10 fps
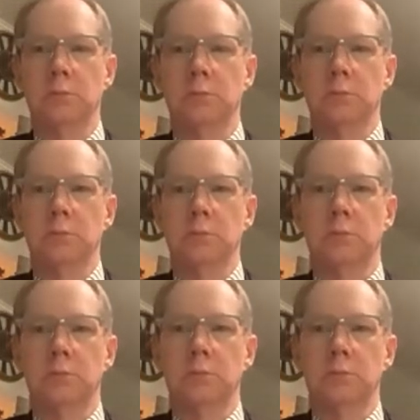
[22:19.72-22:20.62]

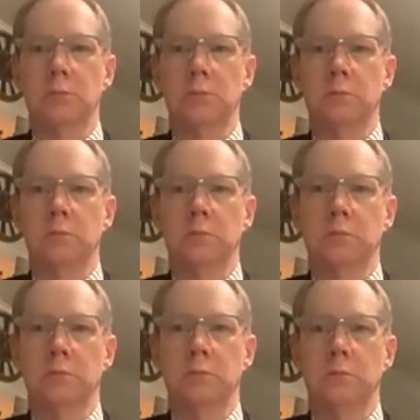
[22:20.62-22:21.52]

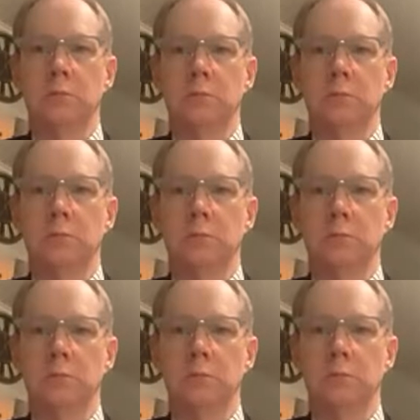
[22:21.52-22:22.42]

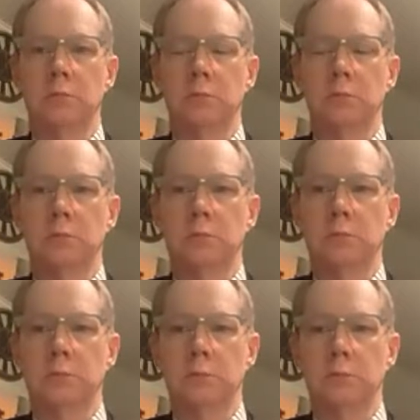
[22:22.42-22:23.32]

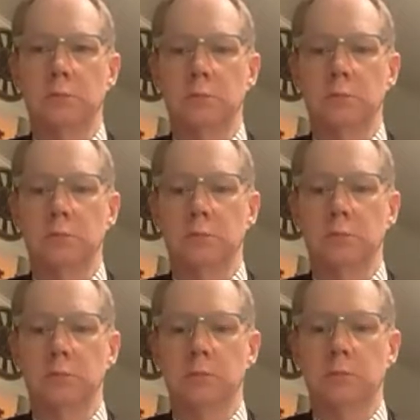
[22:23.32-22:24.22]

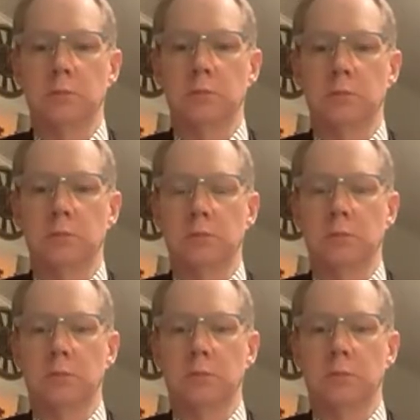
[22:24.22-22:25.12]

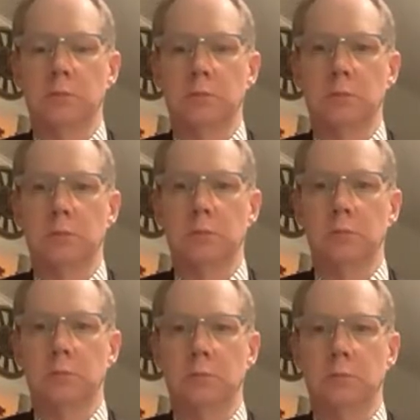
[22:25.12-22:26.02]

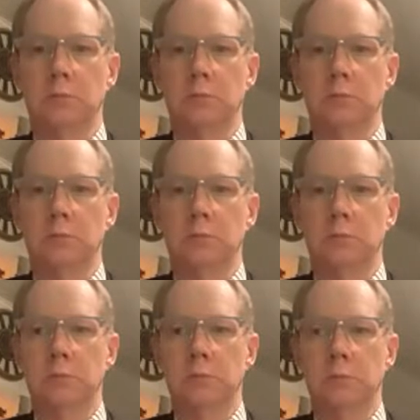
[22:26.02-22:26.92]

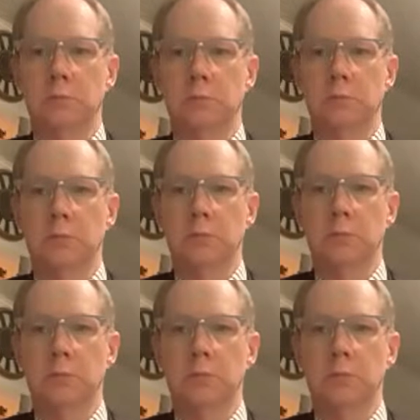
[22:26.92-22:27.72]
[no speech]